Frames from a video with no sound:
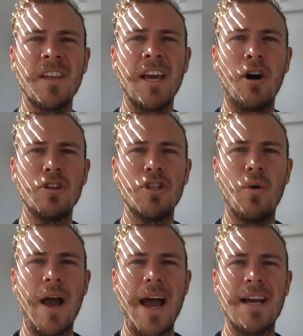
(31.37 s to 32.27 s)
It
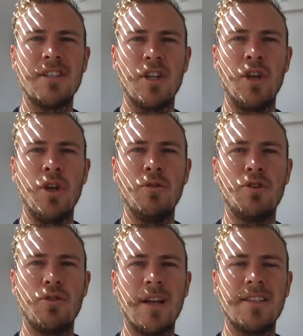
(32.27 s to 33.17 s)
also has new
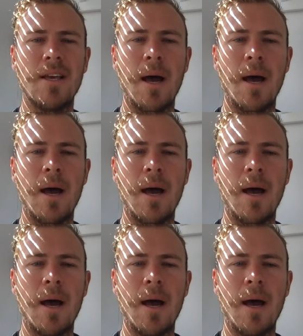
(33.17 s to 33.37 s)
struts